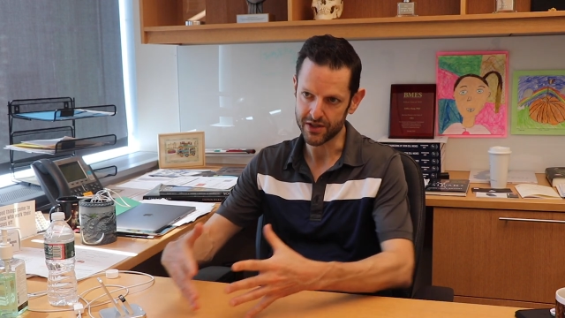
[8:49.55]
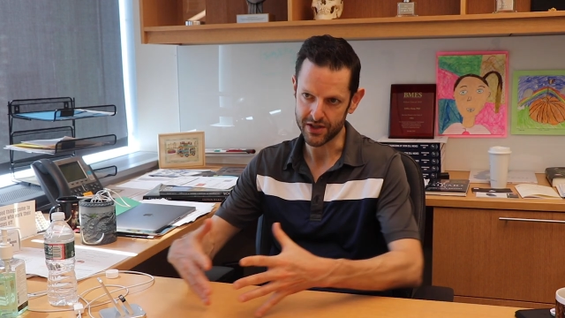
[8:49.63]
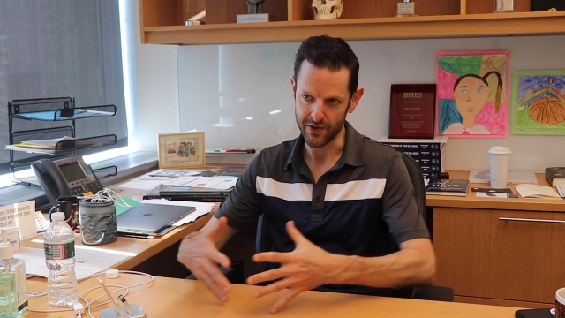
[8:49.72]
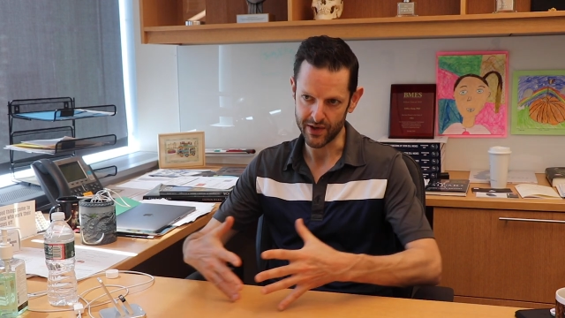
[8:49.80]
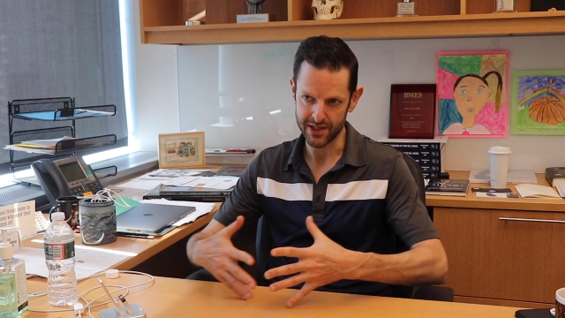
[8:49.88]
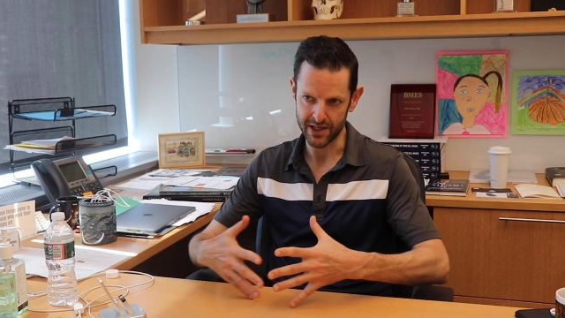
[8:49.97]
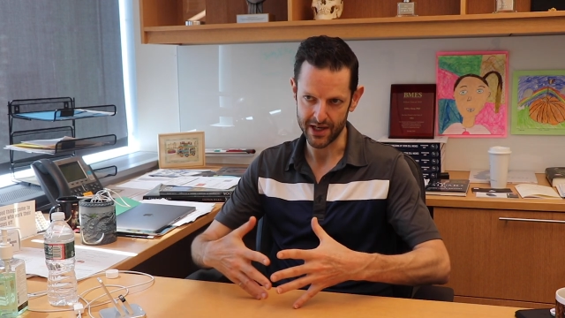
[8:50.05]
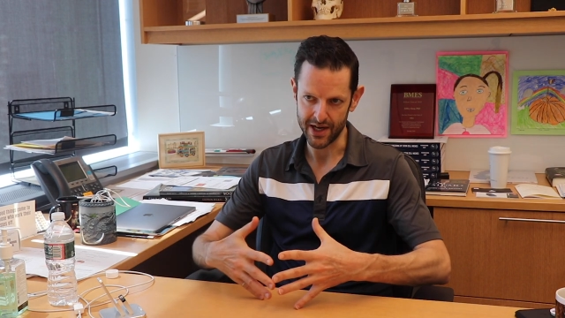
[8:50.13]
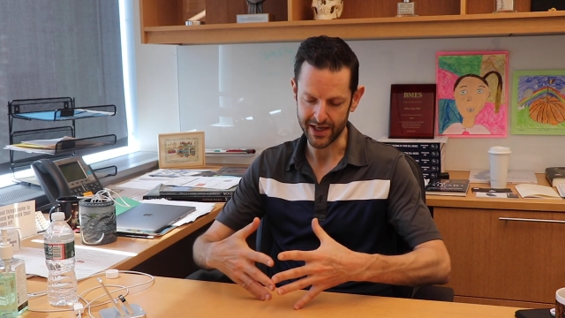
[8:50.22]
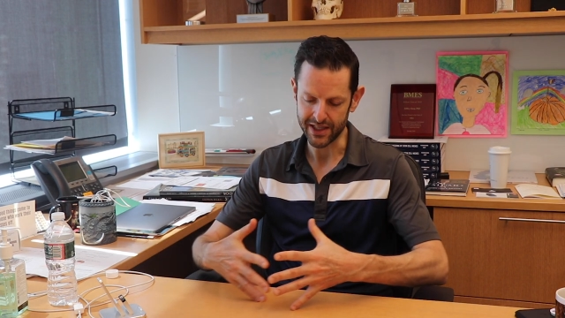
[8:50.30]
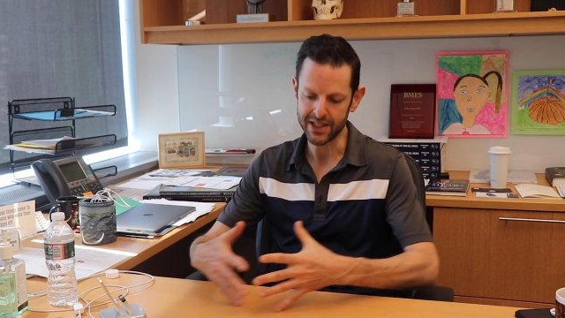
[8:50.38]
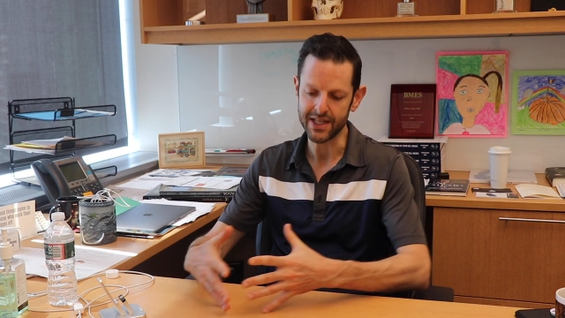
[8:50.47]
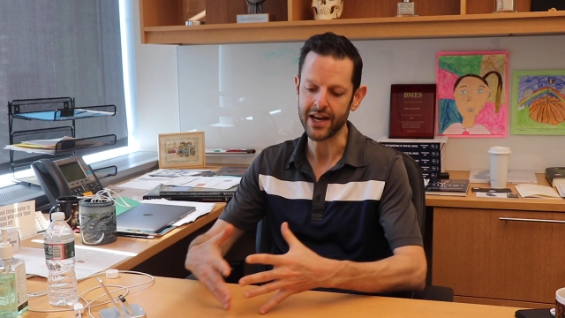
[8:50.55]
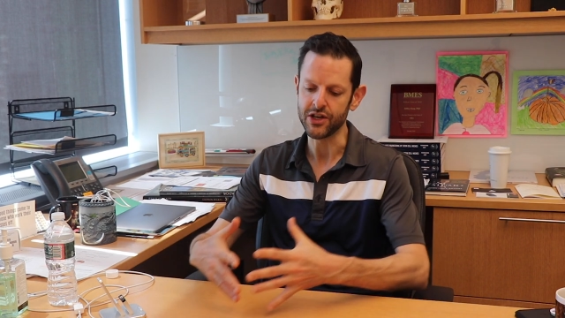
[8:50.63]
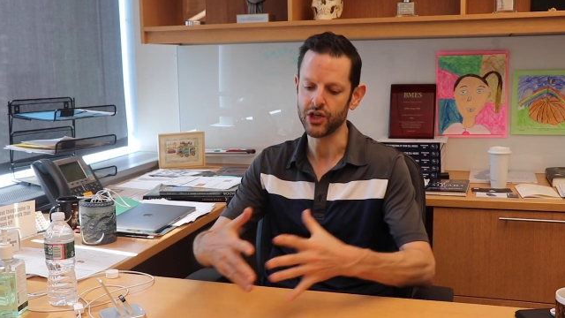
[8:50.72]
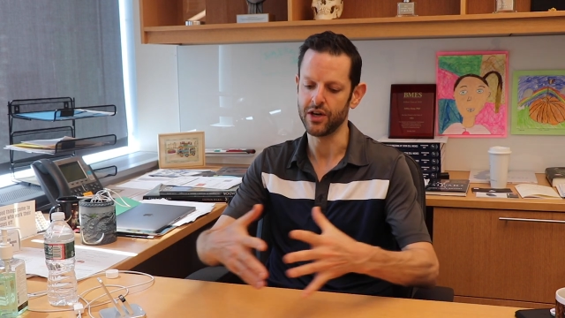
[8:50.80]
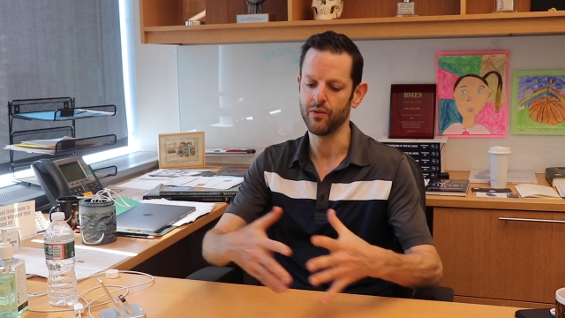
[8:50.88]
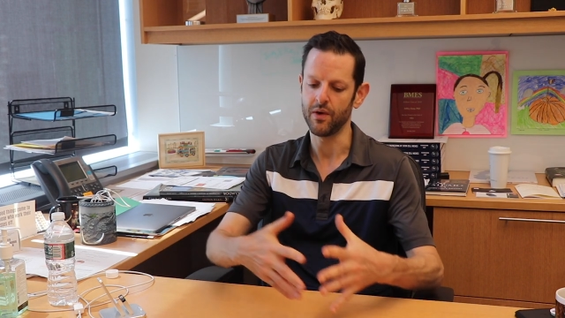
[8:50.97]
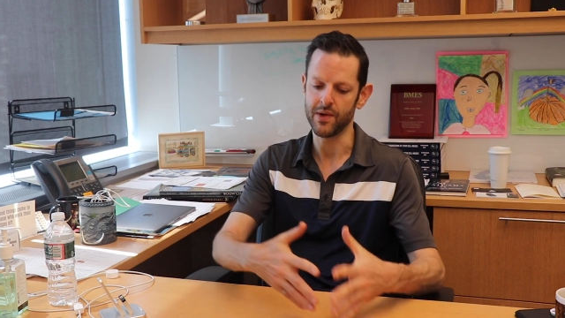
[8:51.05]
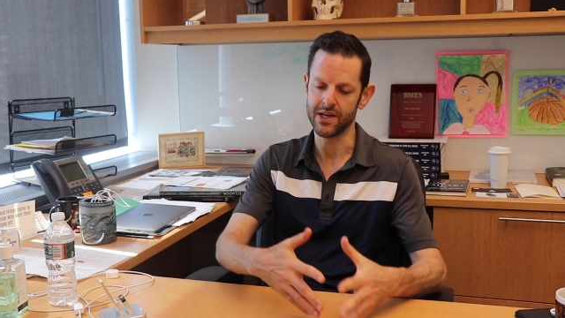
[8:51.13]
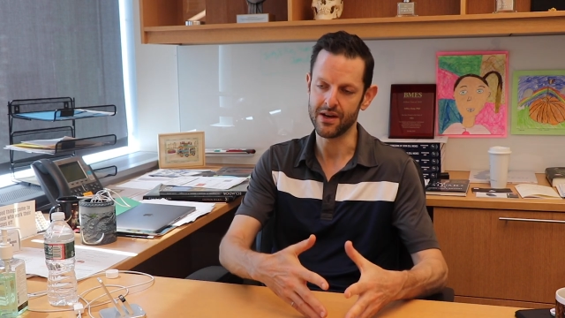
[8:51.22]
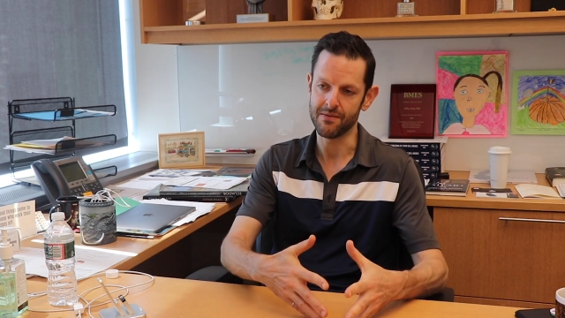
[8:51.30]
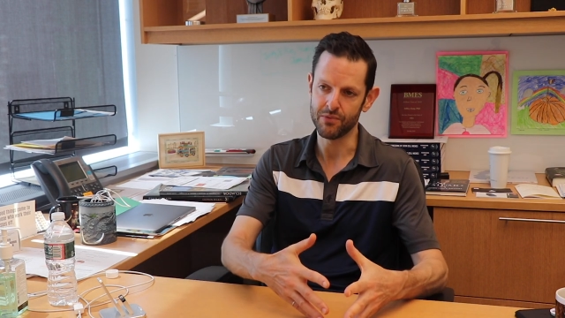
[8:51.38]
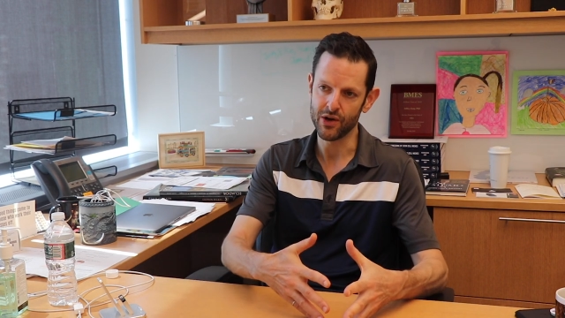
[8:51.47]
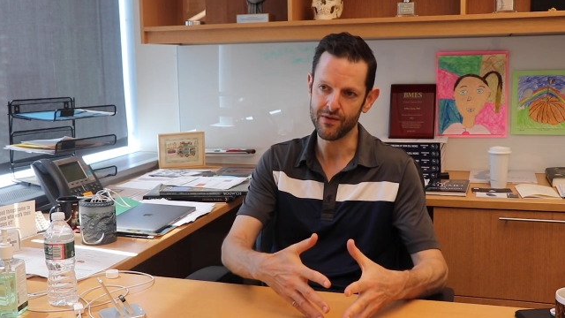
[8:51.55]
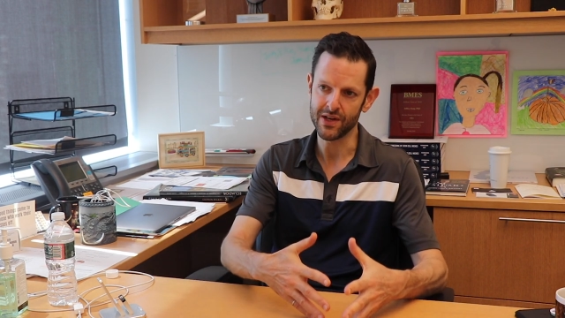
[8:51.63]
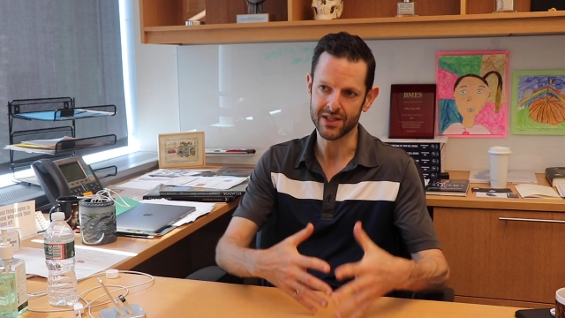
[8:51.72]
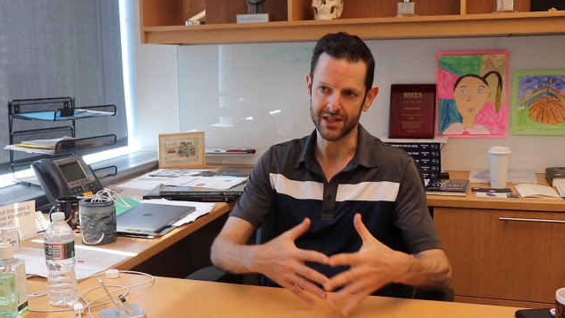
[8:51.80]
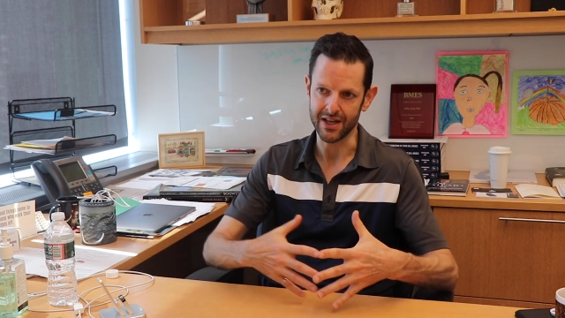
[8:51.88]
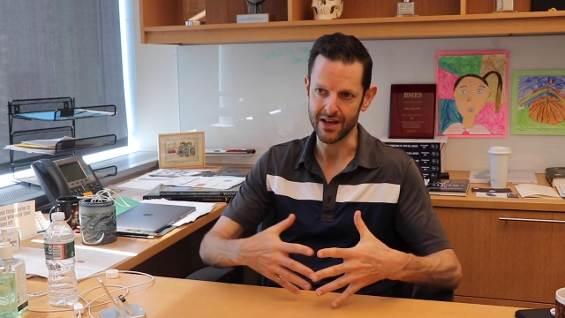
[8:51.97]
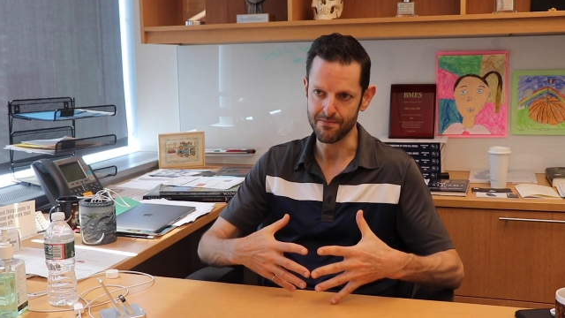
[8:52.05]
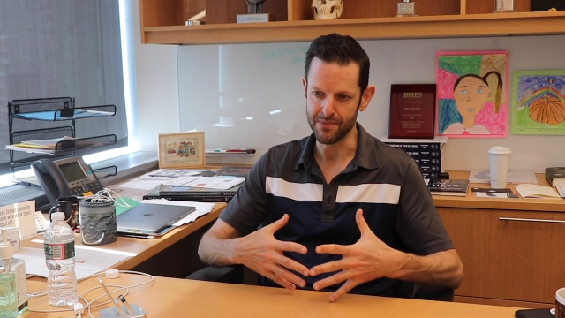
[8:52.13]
So it's an extension of what we did previously,